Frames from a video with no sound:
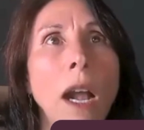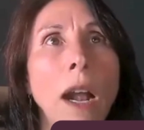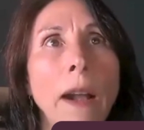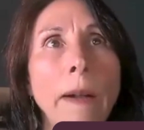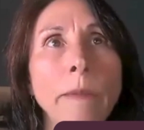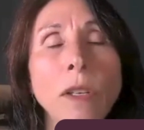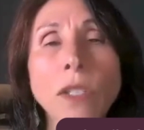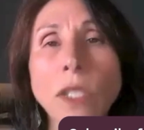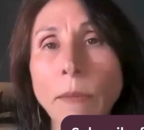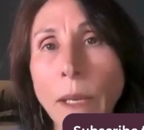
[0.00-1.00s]

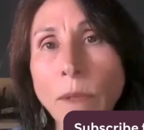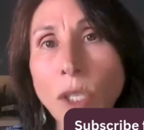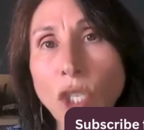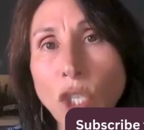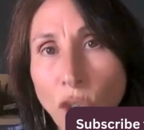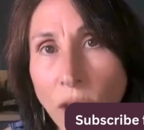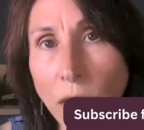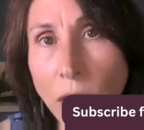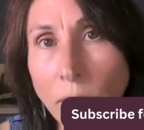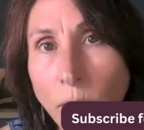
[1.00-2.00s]
There's sometimes
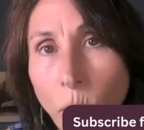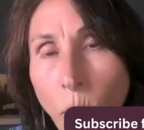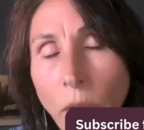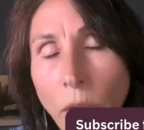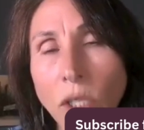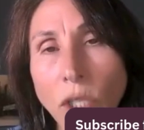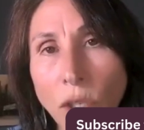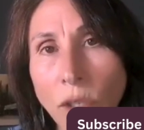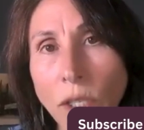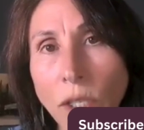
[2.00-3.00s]
insurance, what we call
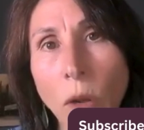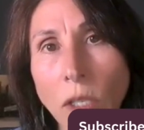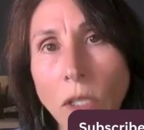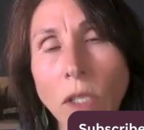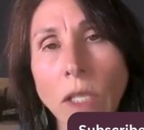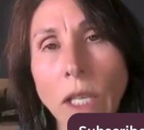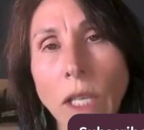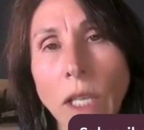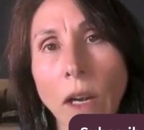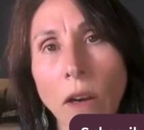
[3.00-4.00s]
insurance bonds,
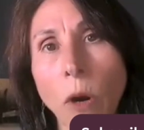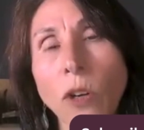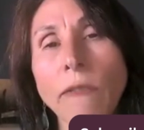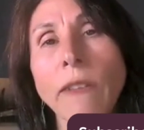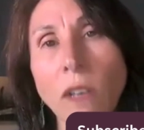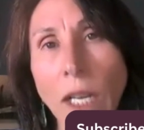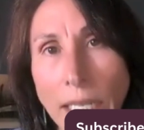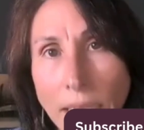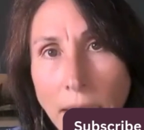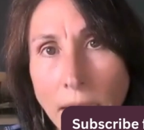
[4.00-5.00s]
that are part of their
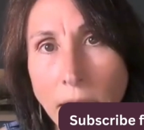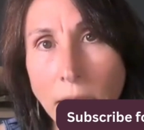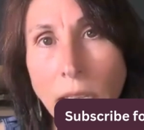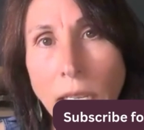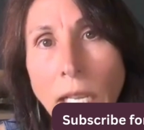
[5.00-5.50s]
license